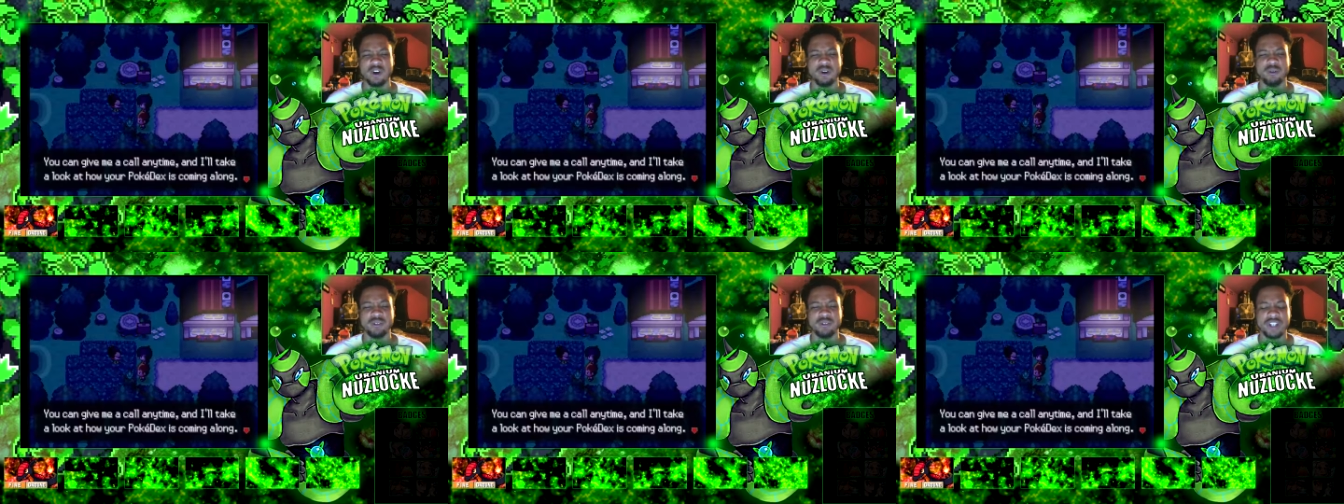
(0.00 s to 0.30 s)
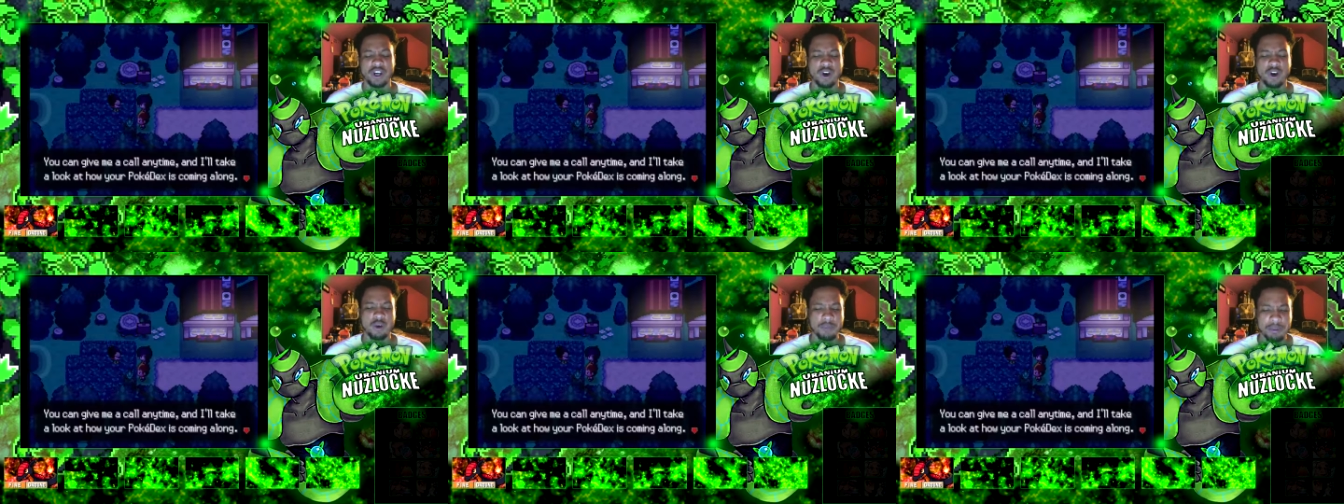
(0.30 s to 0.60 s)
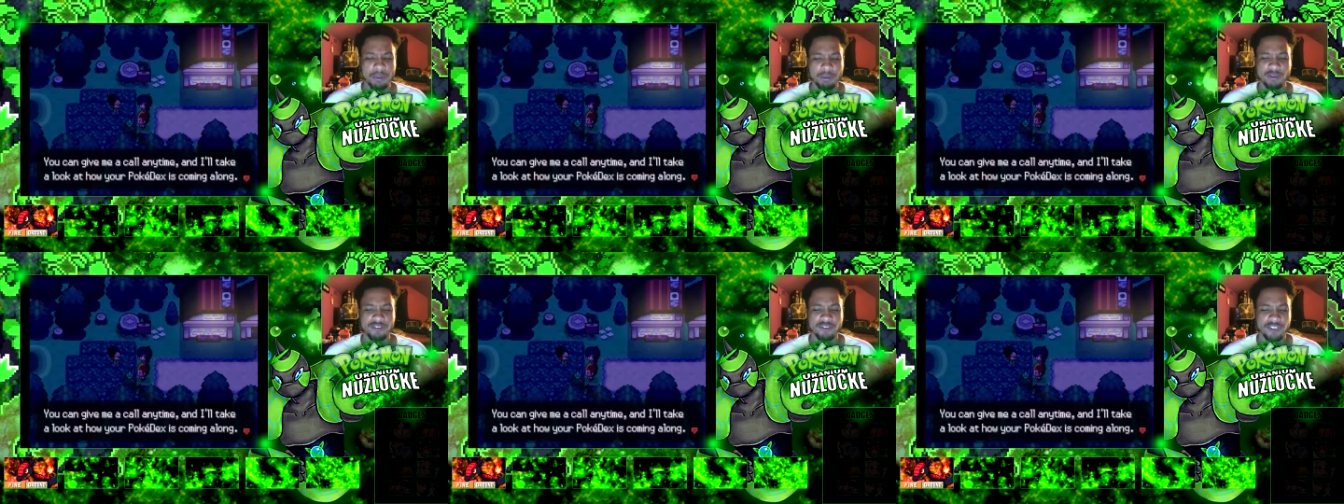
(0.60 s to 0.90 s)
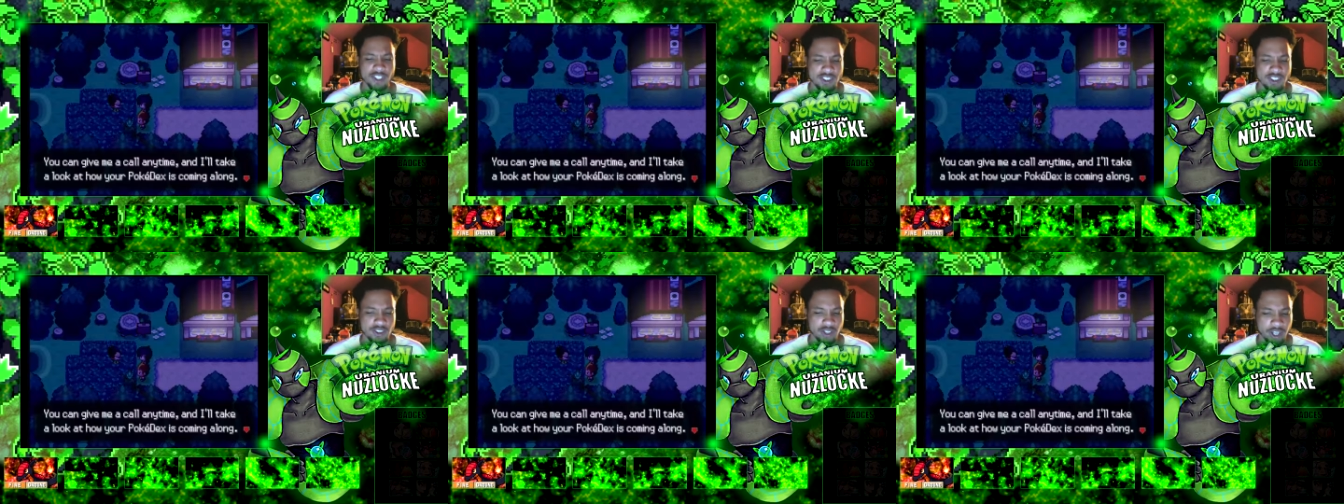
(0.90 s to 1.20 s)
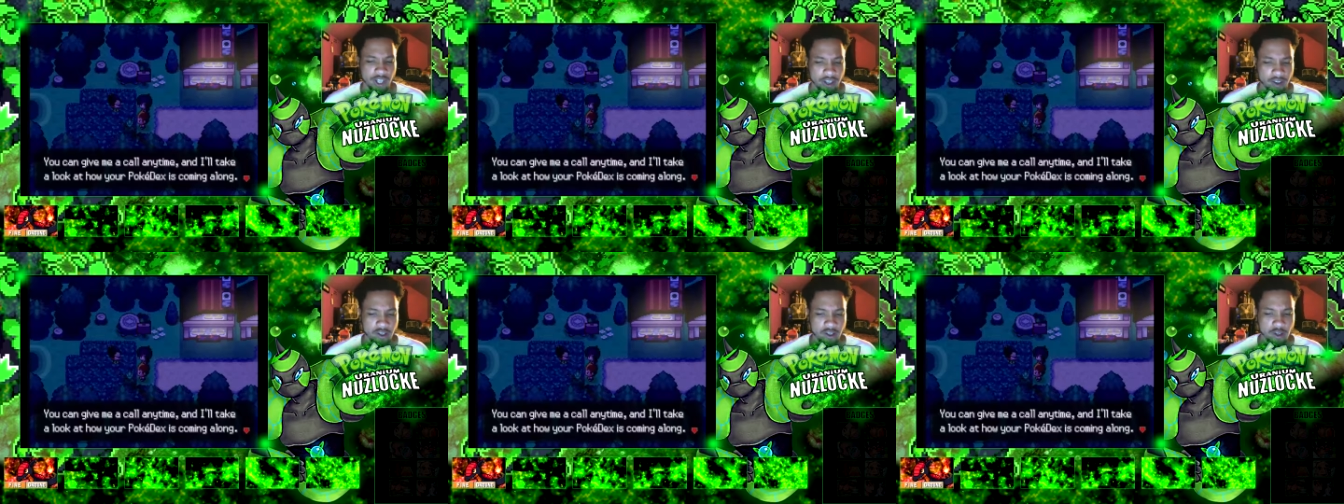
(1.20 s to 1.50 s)
the homie Professor
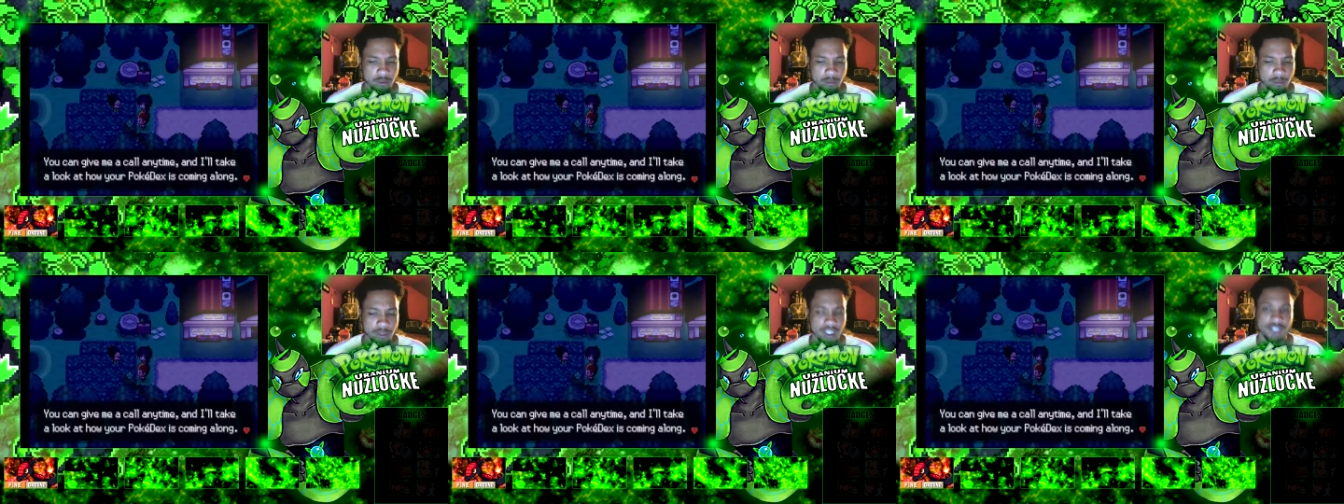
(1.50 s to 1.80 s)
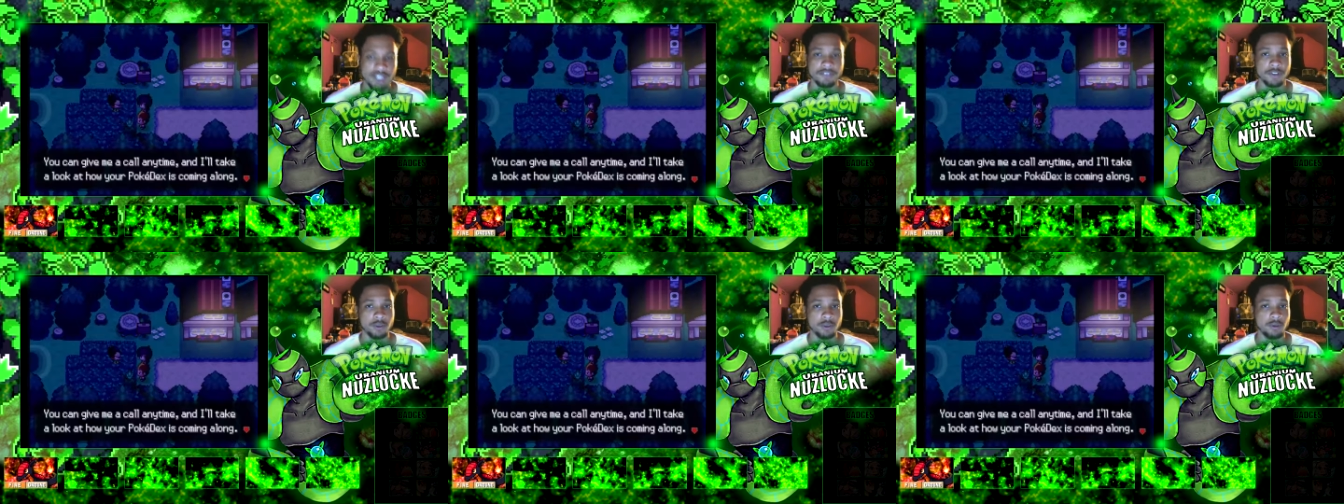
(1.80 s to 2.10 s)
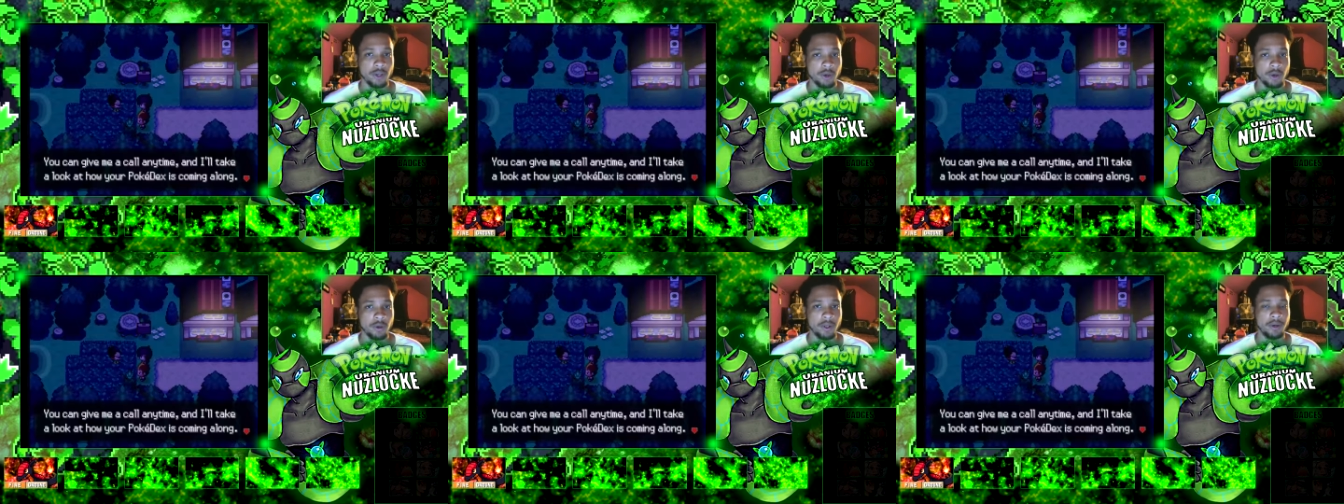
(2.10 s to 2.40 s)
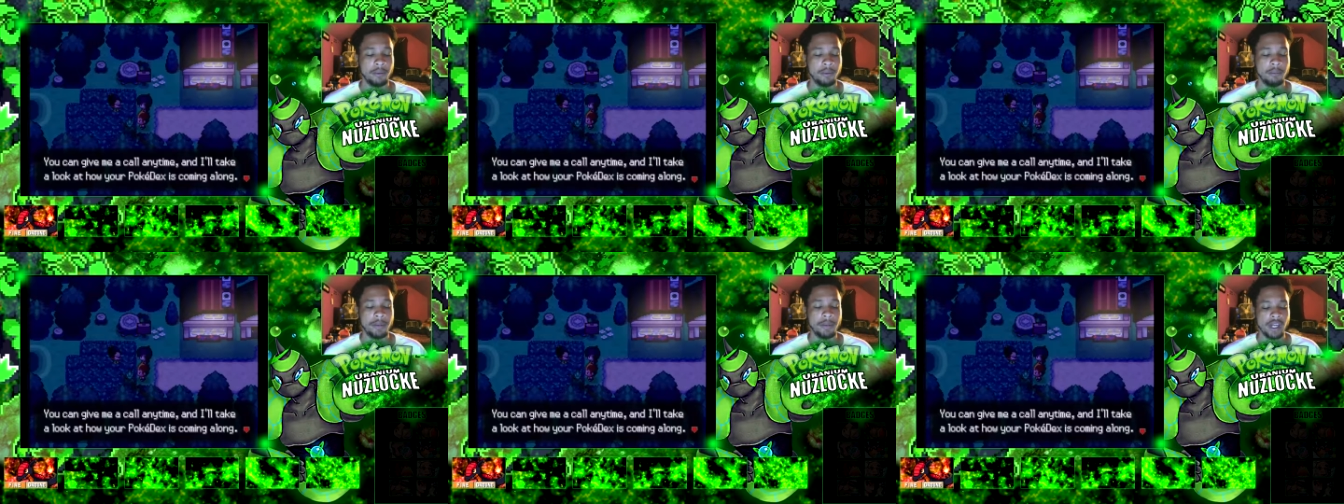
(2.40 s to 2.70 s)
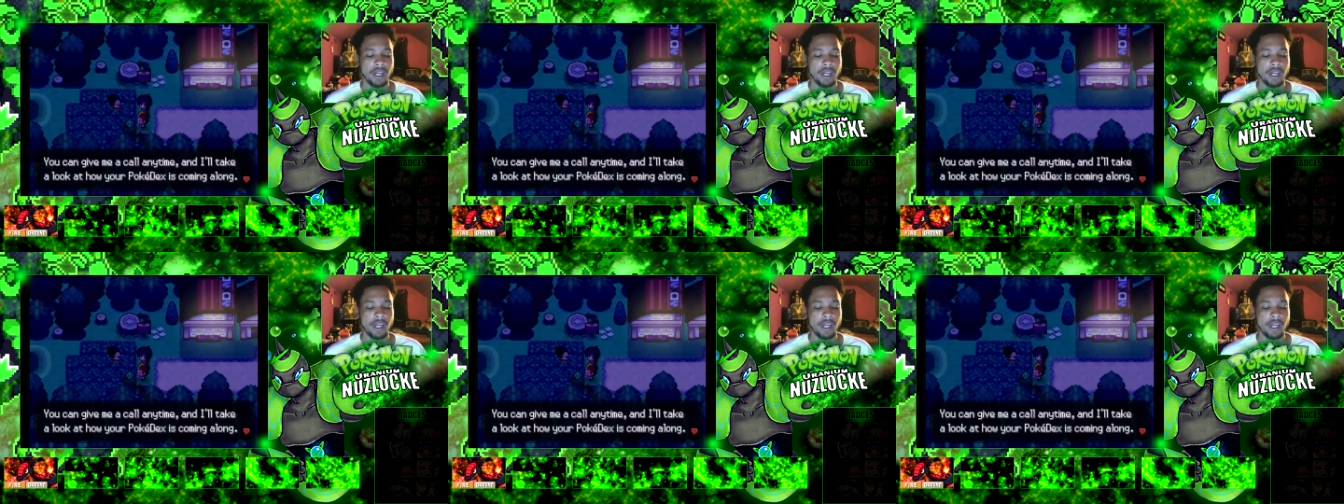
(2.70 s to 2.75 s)
Elm, if you know him,